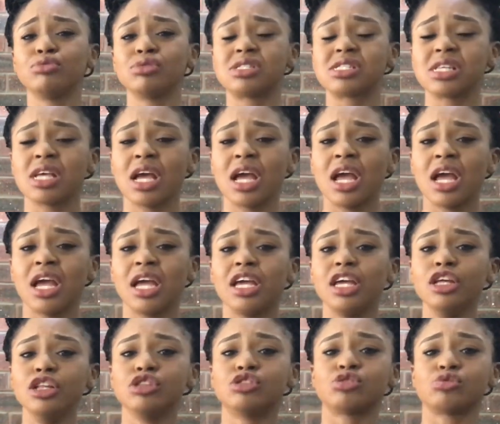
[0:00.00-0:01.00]

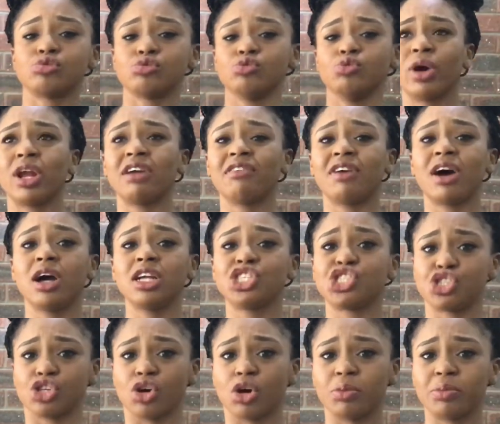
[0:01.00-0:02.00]
put into whatever
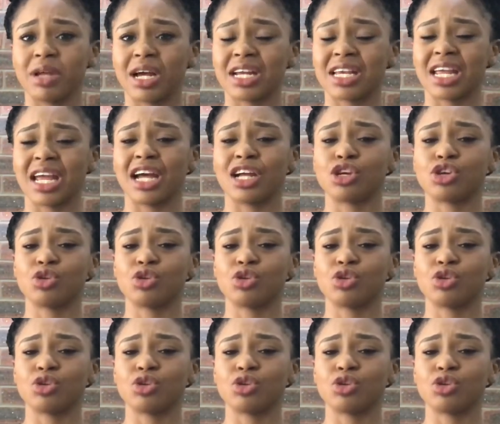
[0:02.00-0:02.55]
job that they are